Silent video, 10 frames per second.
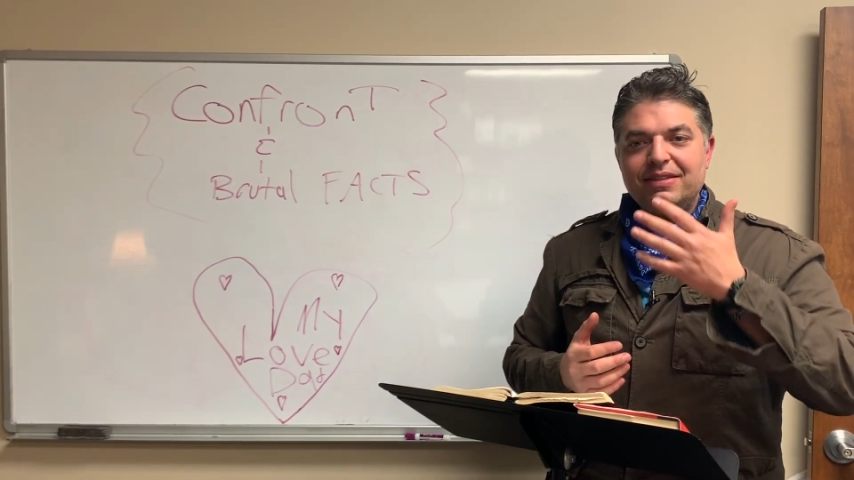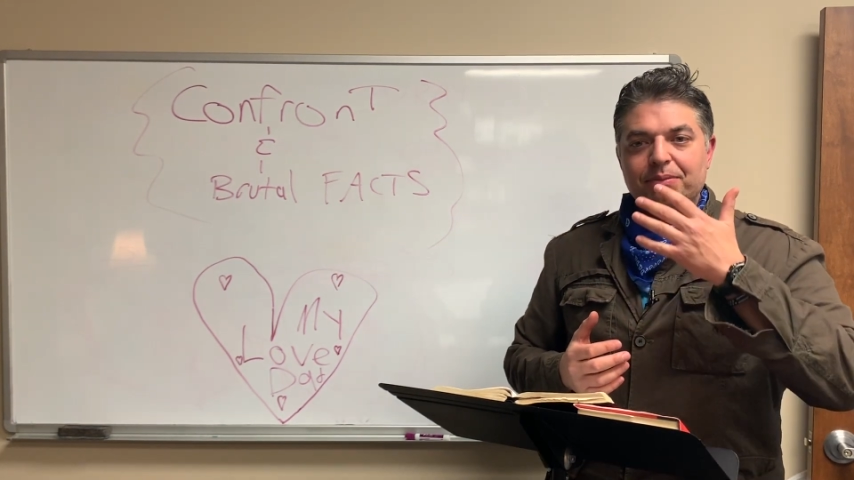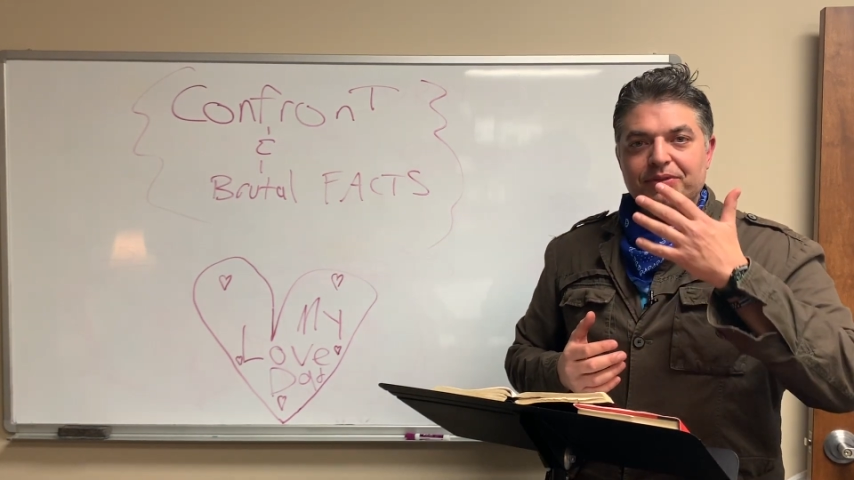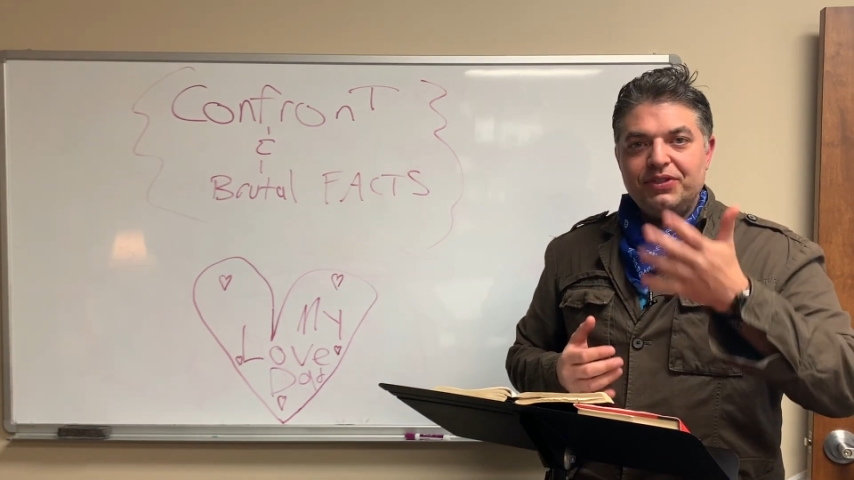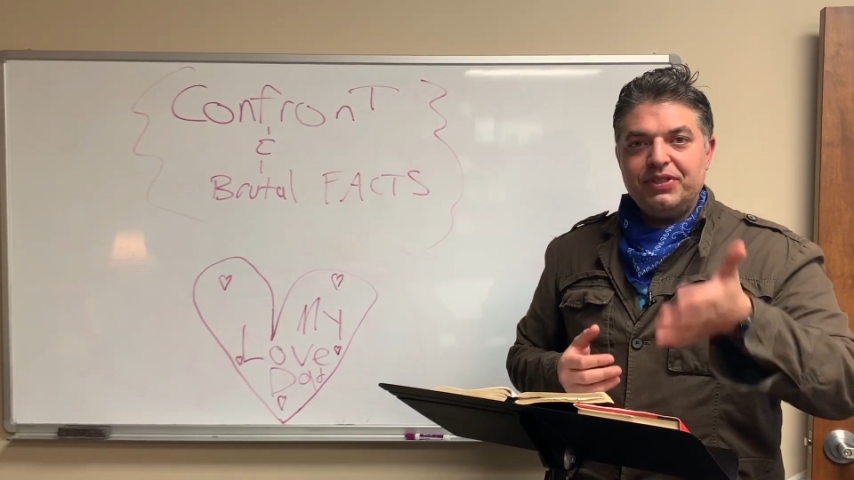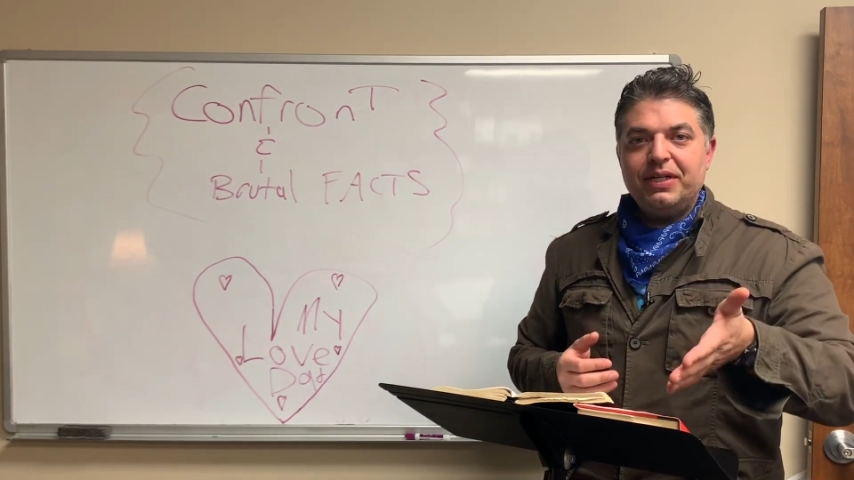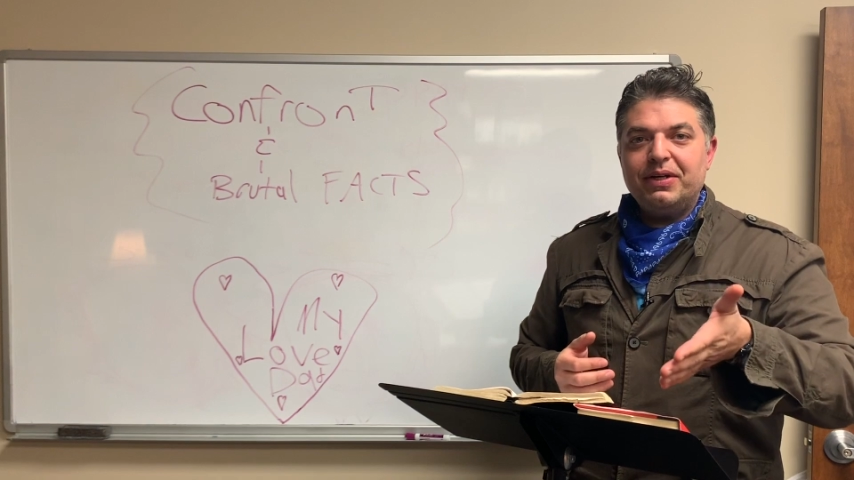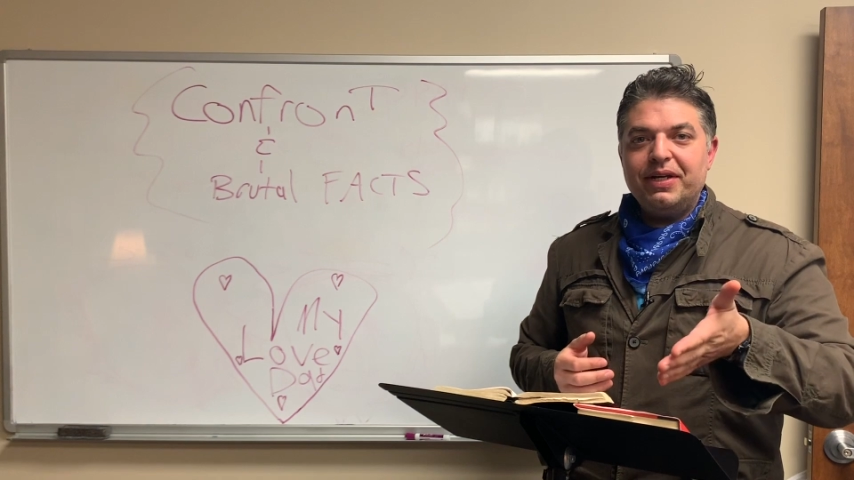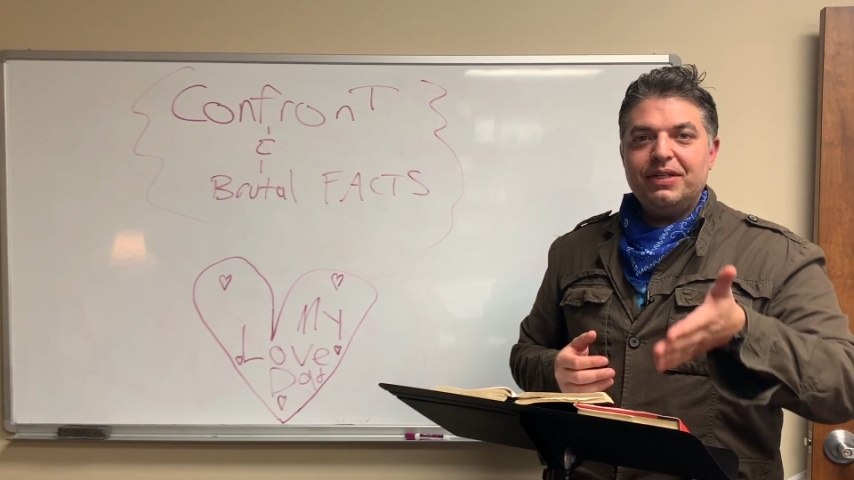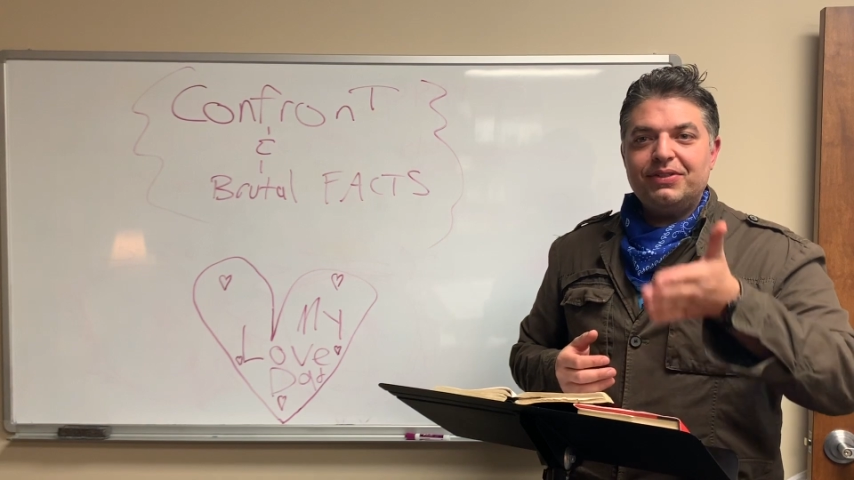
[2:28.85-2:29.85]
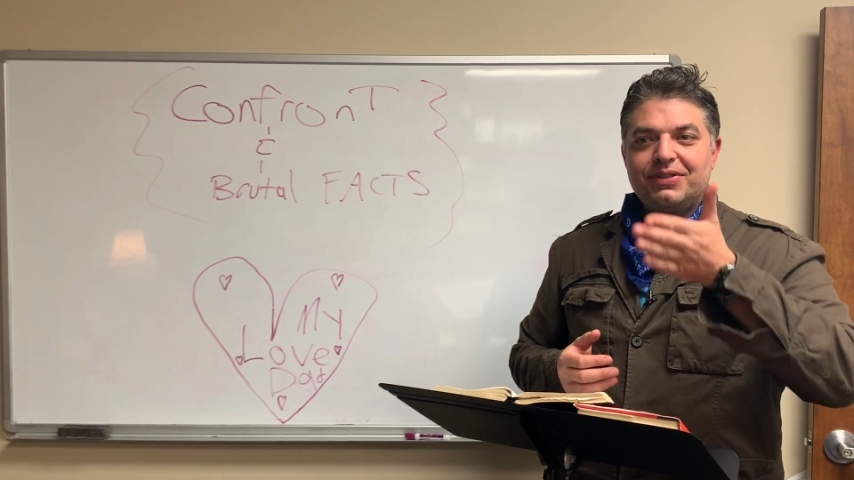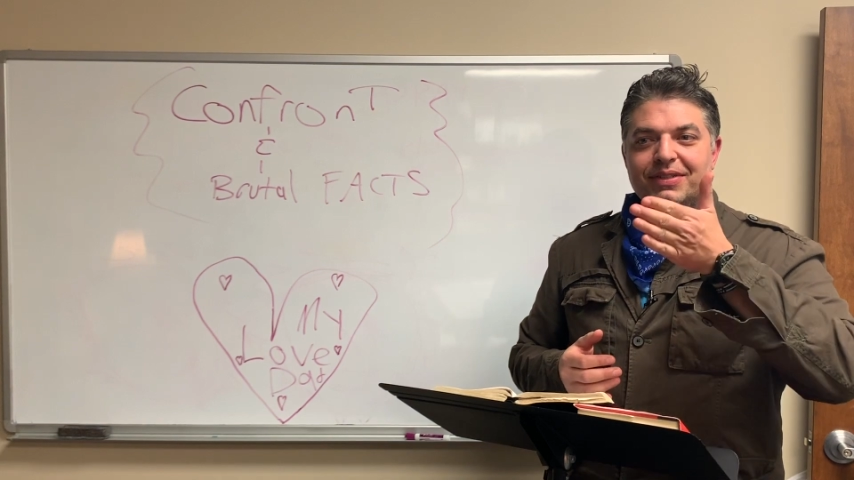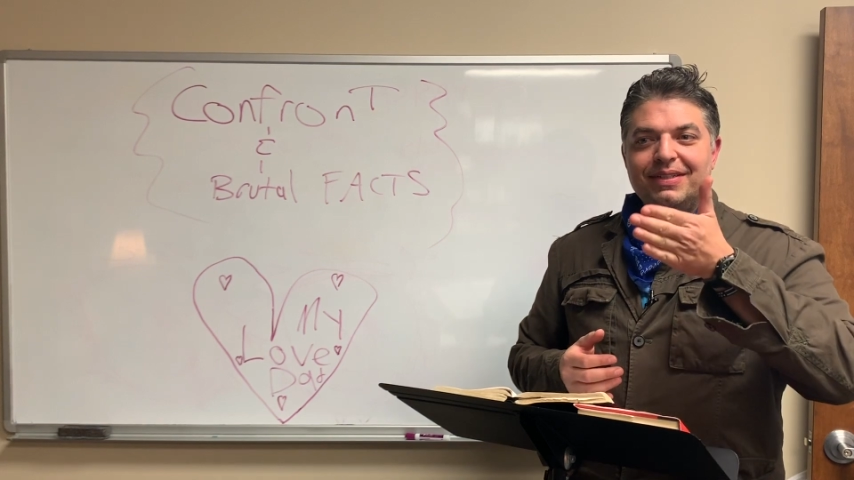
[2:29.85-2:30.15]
some serious